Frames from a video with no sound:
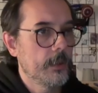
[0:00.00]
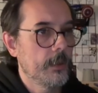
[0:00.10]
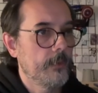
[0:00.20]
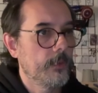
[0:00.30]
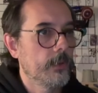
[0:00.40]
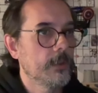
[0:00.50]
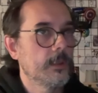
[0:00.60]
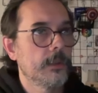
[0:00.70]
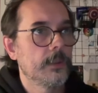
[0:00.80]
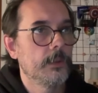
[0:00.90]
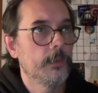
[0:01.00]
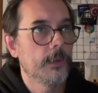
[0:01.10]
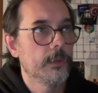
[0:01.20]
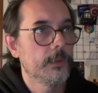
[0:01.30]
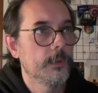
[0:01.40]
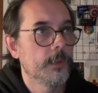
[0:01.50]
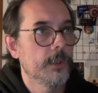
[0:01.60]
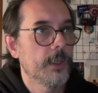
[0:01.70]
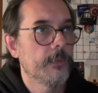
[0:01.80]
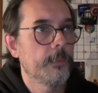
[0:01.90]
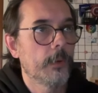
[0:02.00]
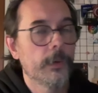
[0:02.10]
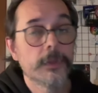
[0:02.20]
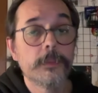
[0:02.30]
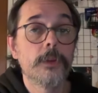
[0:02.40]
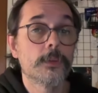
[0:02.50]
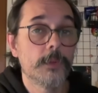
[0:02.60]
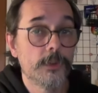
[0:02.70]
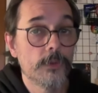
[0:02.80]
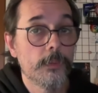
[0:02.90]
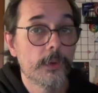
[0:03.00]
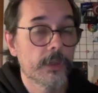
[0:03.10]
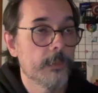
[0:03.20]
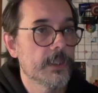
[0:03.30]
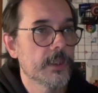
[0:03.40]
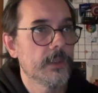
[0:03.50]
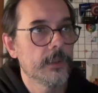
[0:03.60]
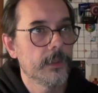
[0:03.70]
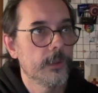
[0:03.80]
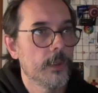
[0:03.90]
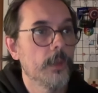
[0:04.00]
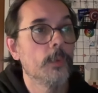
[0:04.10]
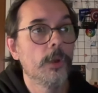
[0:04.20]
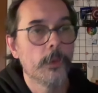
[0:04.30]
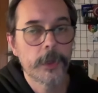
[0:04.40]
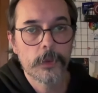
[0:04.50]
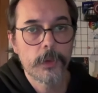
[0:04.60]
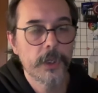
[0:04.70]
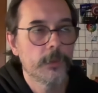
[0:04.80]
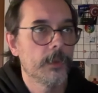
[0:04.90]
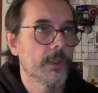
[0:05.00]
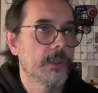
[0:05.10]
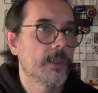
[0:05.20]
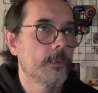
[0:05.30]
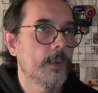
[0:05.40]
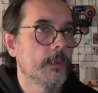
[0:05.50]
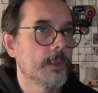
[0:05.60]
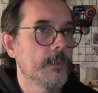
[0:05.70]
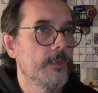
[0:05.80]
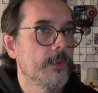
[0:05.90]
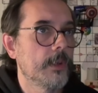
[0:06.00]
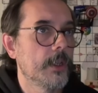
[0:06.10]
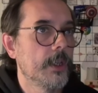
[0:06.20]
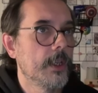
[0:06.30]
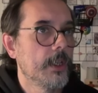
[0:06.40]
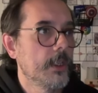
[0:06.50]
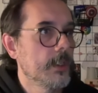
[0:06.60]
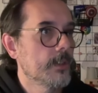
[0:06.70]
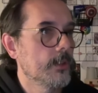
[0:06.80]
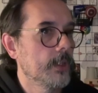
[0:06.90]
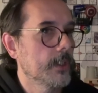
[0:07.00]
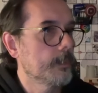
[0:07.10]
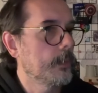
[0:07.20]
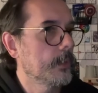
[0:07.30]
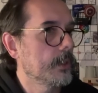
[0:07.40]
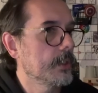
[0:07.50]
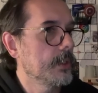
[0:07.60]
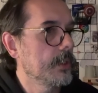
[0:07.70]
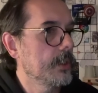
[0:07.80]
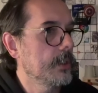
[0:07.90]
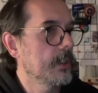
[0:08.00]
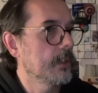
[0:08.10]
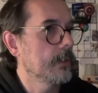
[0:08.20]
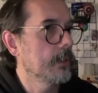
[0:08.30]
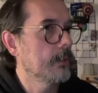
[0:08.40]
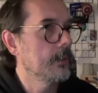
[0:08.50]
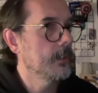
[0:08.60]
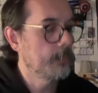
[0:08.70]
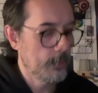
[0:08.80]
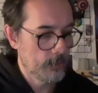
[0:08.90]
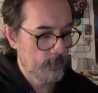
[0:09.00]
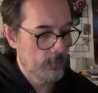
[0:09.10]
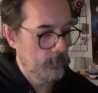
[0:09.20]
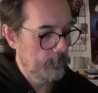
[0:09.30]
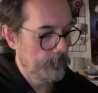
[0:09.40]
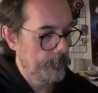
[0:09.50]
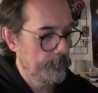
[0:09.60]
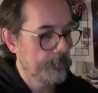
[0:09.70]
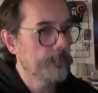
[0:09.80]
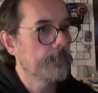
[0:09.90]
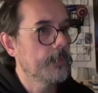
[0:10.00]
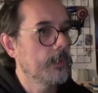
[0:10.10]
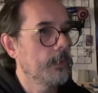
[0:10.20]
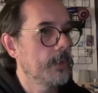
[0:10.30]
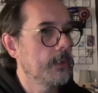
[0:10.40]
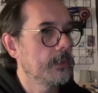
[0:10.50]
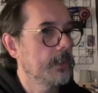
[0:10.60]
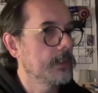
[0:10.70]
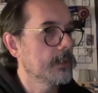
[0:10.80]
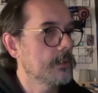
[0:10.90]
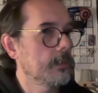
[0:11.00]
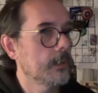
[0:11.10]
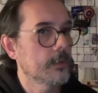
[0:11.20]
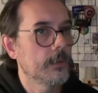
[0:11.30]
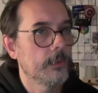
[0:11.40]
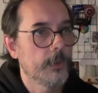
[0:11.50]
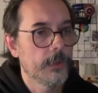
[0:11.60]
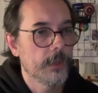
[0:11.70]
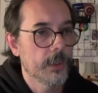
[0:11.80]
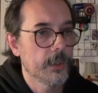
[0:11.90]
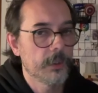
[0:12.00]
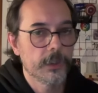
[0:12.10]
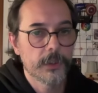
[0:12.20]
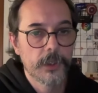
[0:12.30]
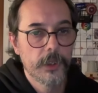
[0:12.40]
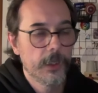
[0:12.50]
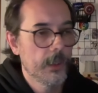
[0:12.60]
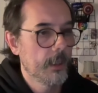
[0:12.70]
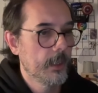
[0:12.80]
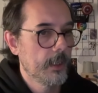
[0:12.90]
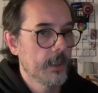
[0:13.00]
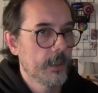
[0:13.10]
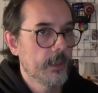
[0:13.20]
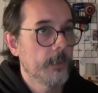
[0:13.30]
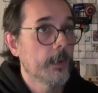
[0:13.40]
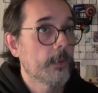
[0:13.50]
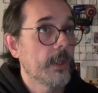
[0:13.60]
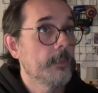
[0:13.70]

If not, you will have problems because when you import the mesh, it will overwrite what was before. So export this thing. I'm gonna call it pose2 without the underscore, so we don't get the overwrite